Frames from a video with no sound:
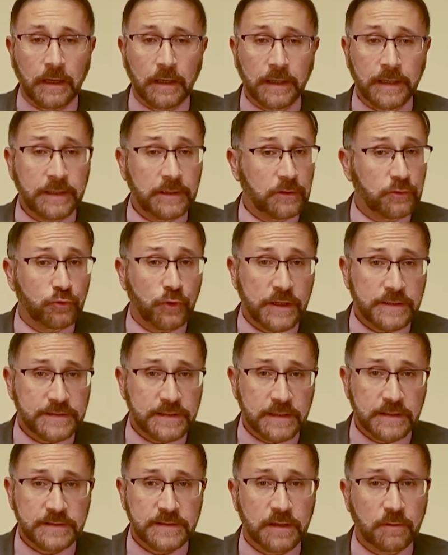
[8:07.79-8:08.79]
in
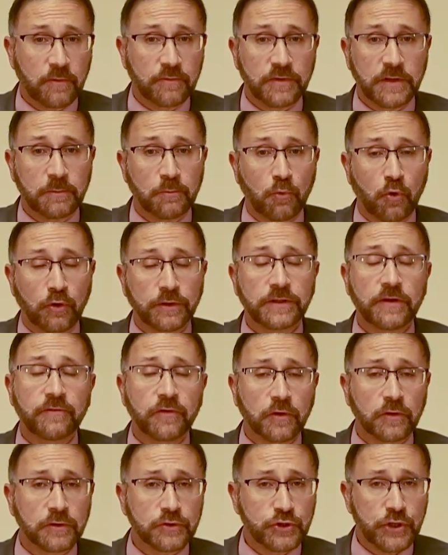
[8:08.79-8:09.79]
addressing some of the more
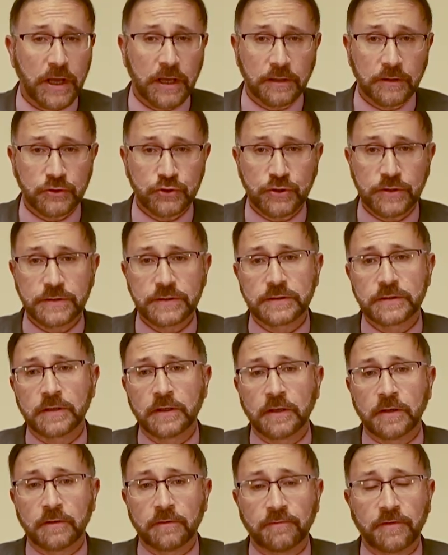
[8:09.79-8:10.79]
difficult challenges
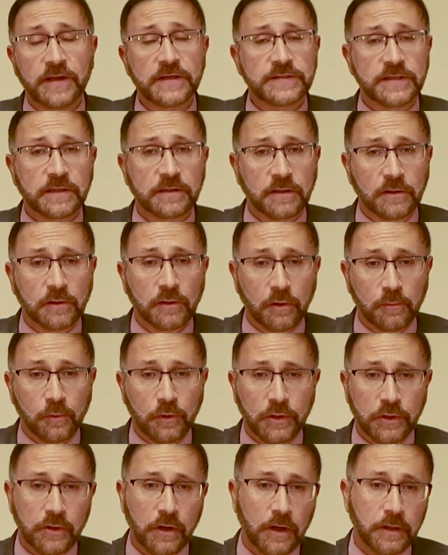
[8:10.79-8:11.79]
facing the
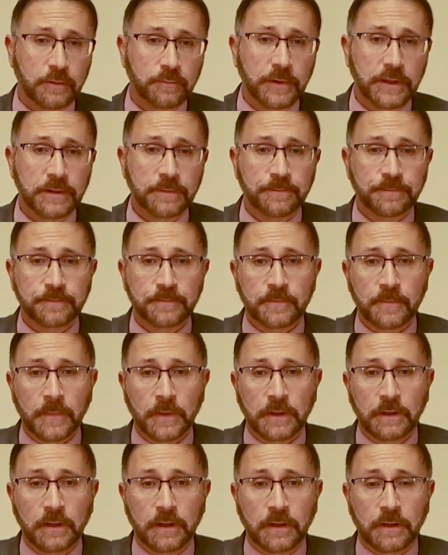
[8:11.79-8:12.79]
global economy.
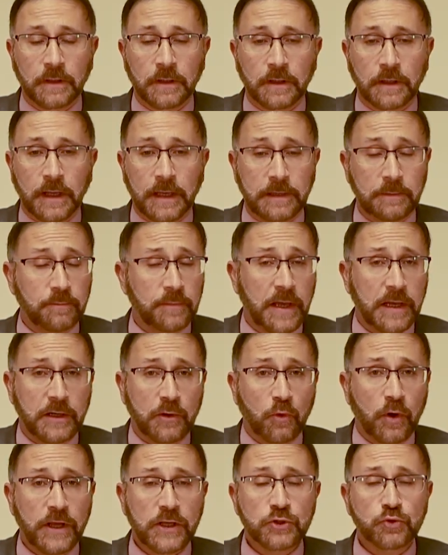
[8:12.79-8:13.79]
In many
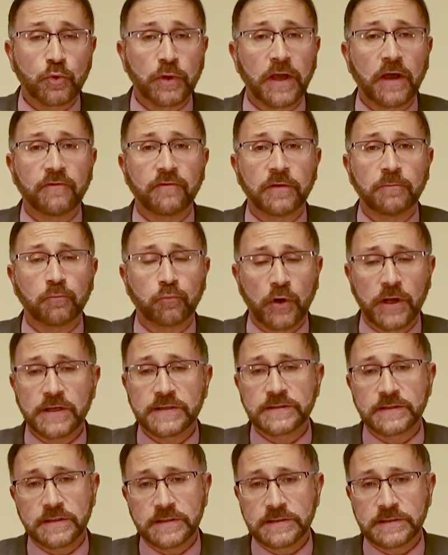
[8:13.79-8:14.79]
ways, we have
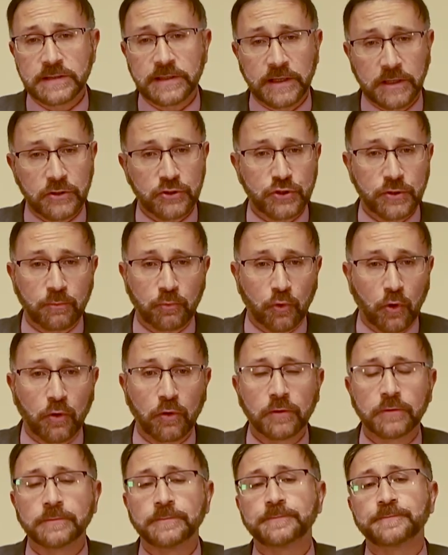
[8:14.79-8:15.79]
embraced this leadership
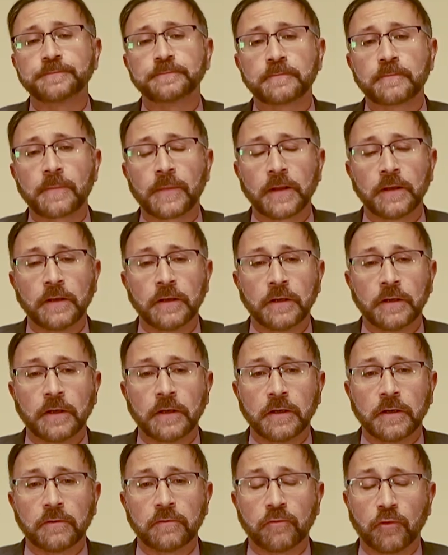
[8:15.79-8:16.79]
role.
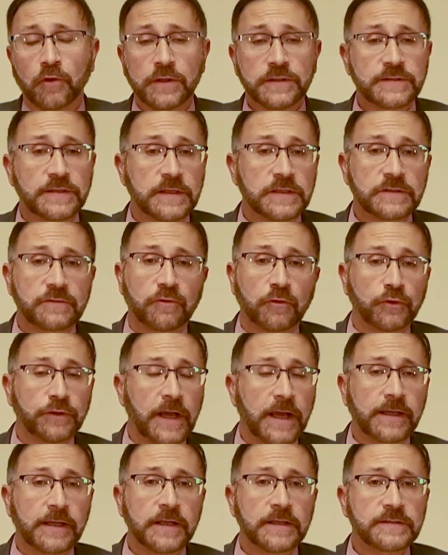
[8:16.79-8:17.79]
For instance, for
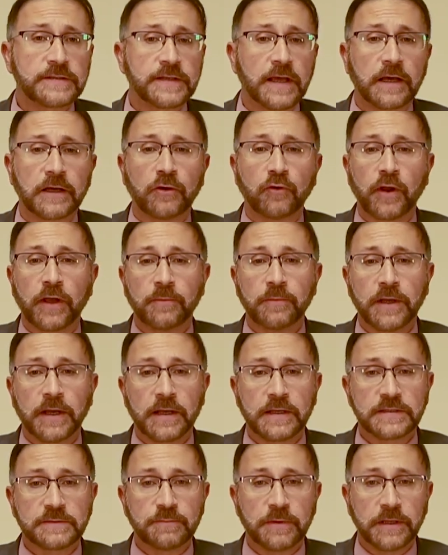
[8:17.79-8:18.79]
decades, Saudi Arabia
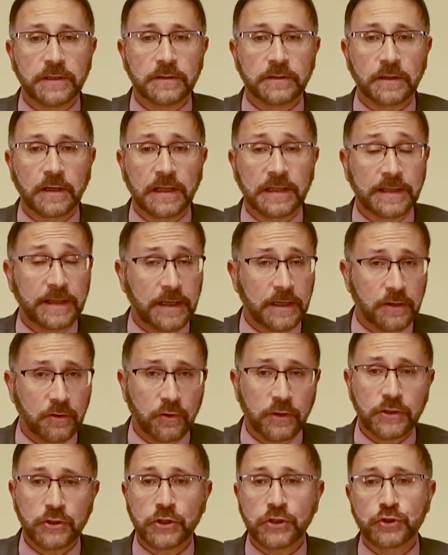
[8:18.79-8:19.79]
has been a leader
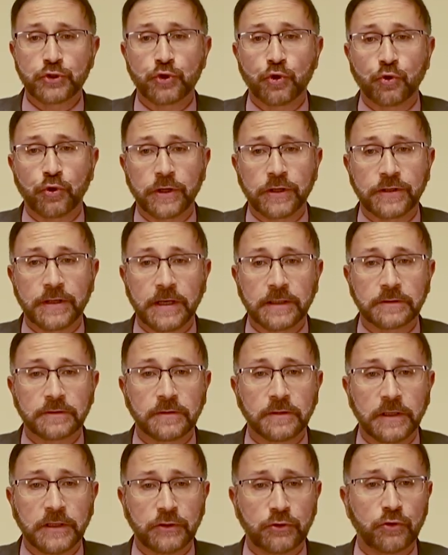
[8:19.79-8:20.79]
in ensuring that
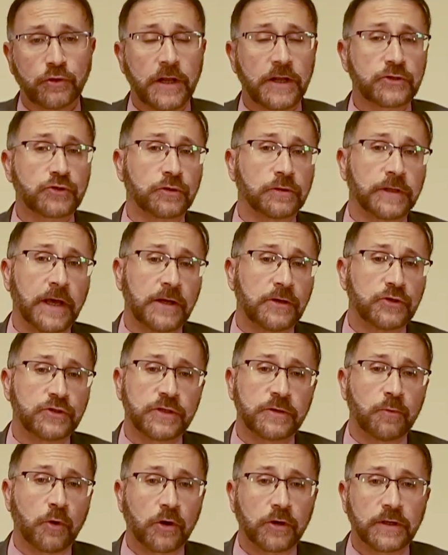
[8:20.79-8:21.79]
international
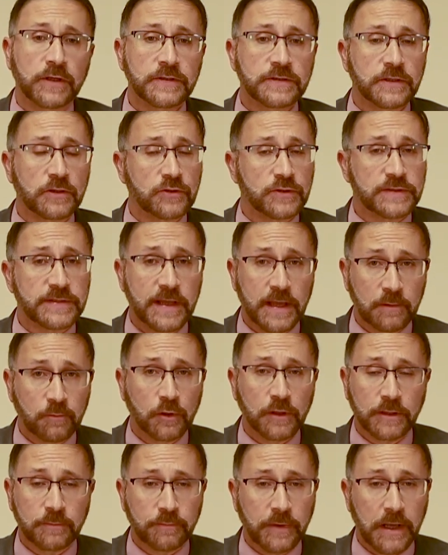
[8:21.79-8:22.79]
energy markets are
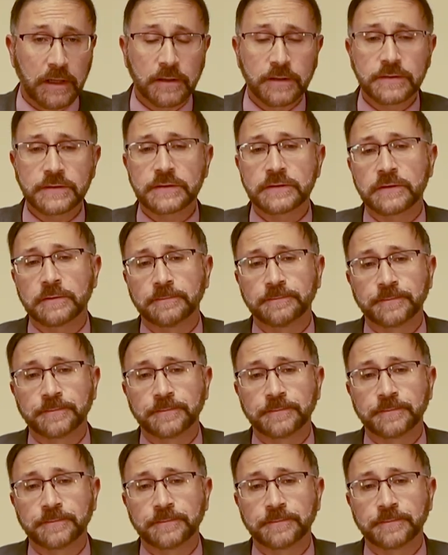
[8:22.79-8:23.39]
stable and balanced.